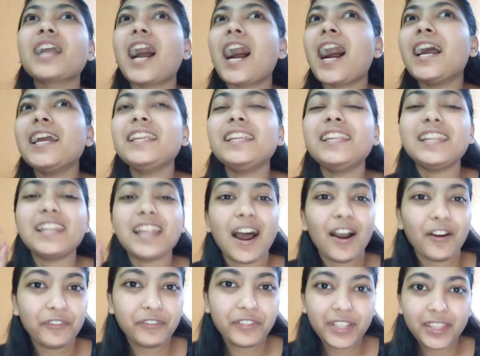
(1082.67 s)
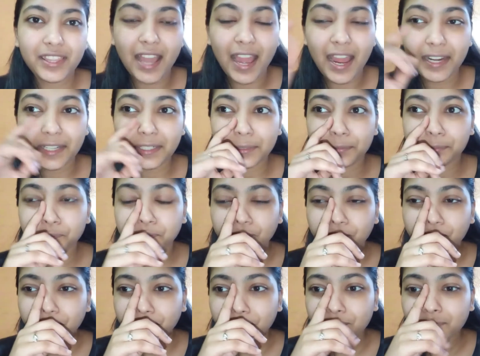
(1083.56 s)
I loved that.
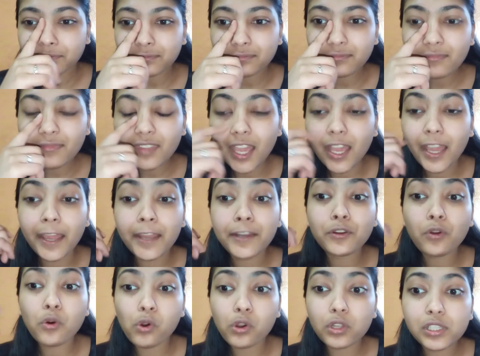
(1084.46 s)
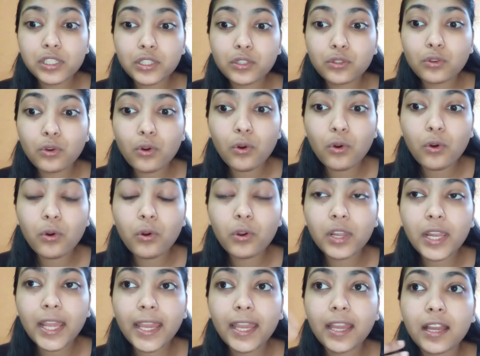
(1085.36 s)
And also,
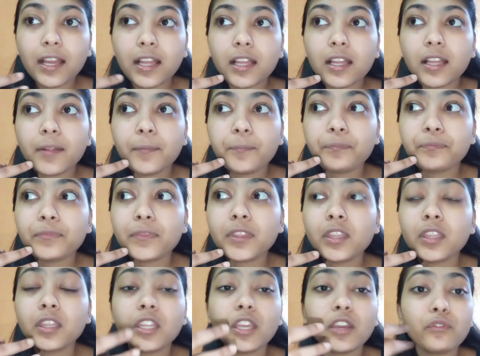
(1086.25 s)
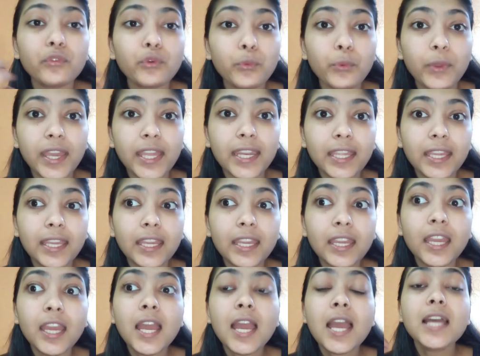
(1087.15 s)
like, there were
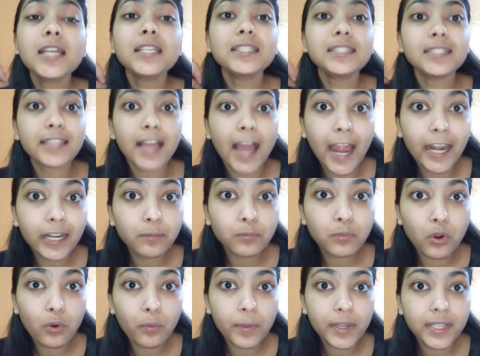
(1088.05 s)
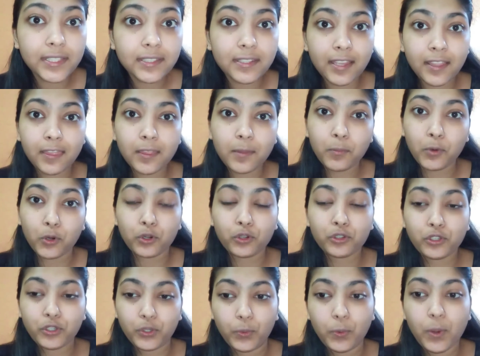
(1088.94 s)
very sad moments in the
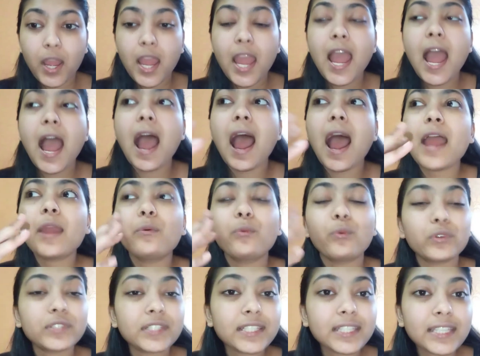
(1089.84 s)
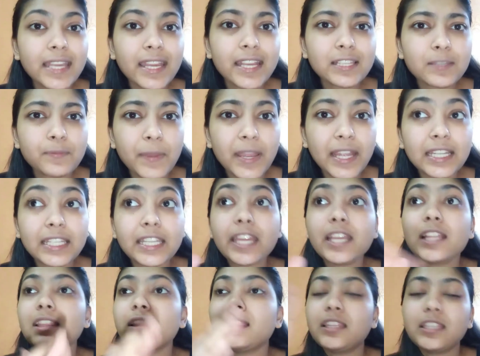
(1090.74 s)
book too. I wasn't
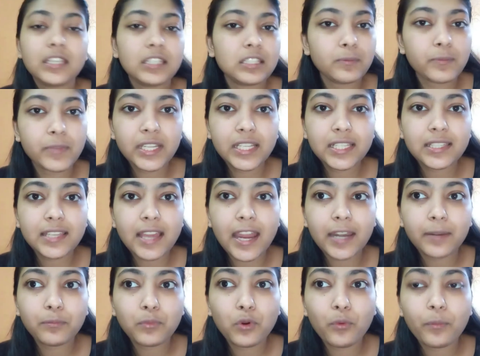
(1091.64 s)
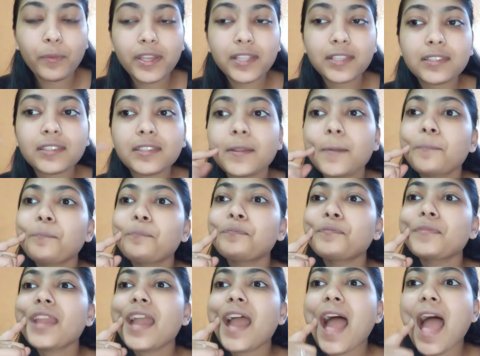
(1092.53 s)
expecting these many sad moments,
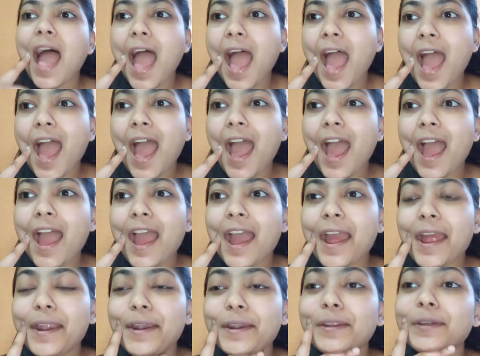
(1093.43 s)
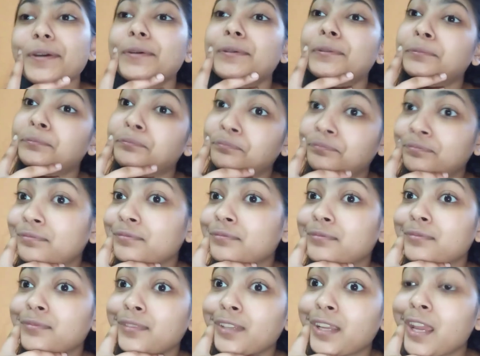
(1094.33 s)
and
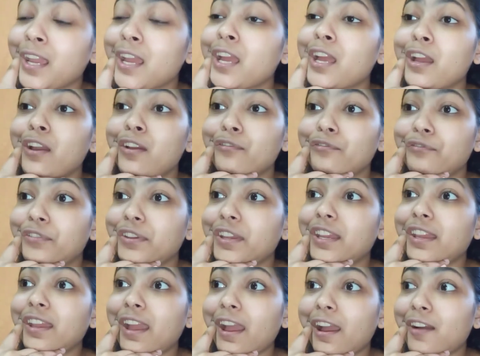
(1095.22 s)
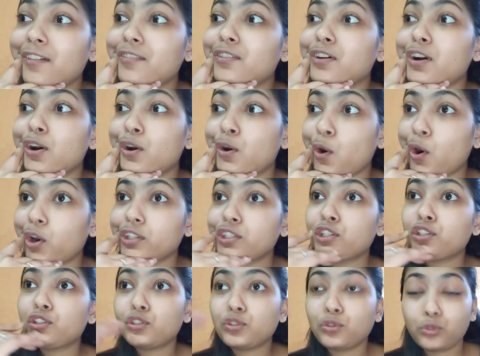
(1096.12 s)
we have
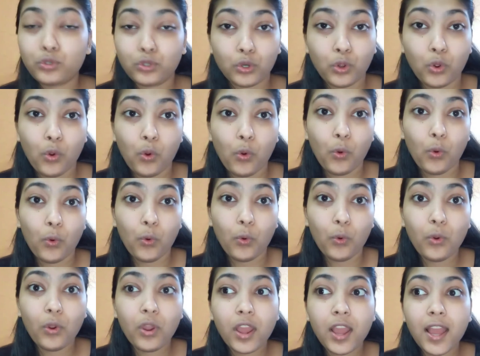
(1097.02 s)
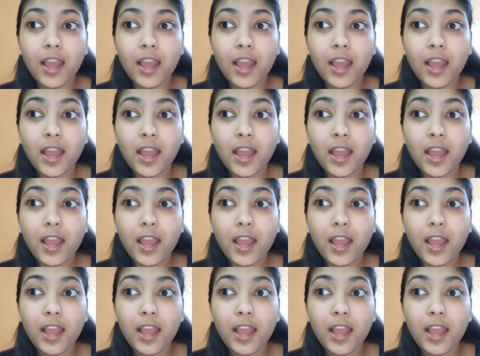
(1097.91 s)
got to know